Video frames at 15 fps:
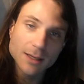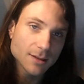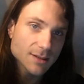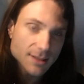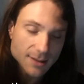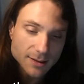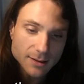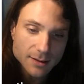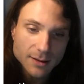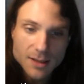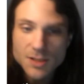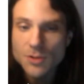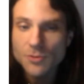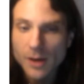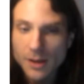z is
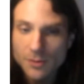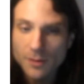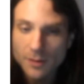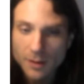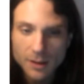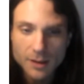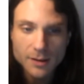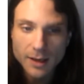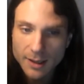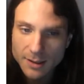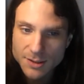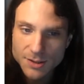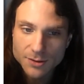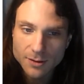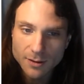greater than
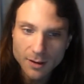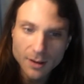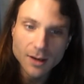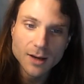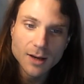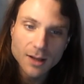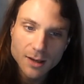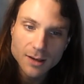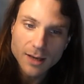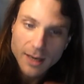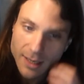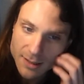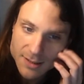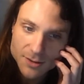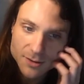answer, then
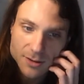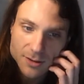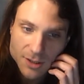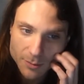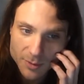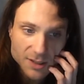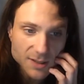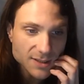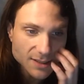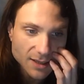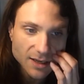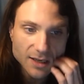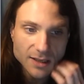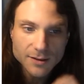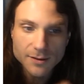answer shall be
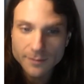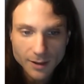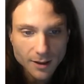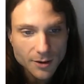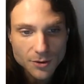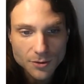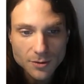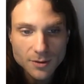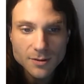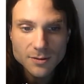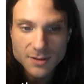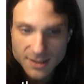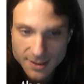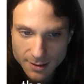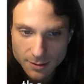assigned the value
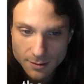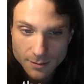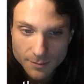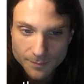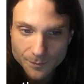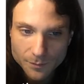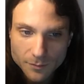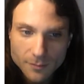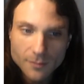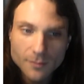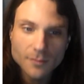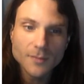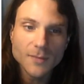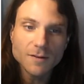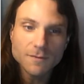z.
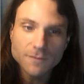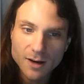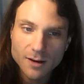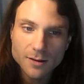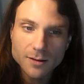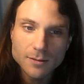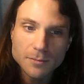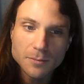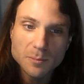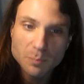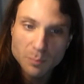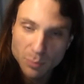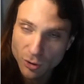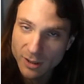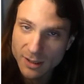Finally,
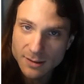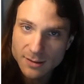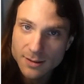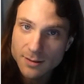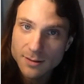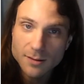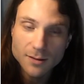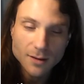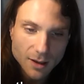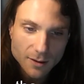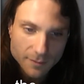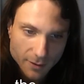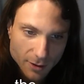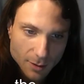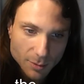print our
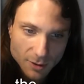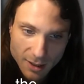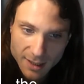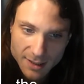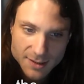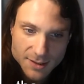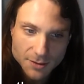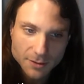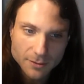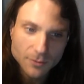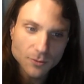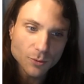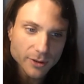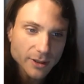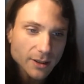variable answer,
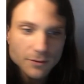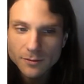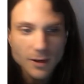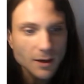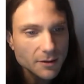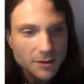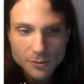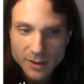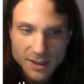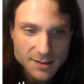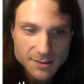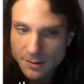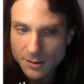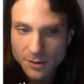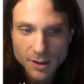whatever value it has
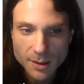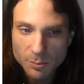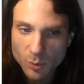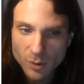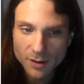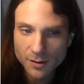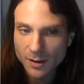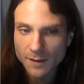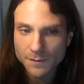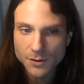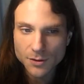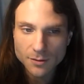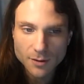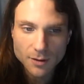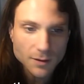ended up with after
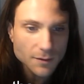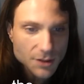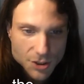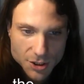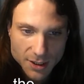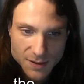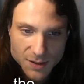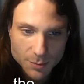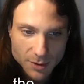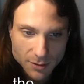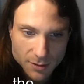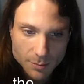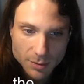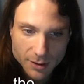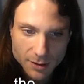all these checks have been
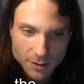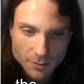completed.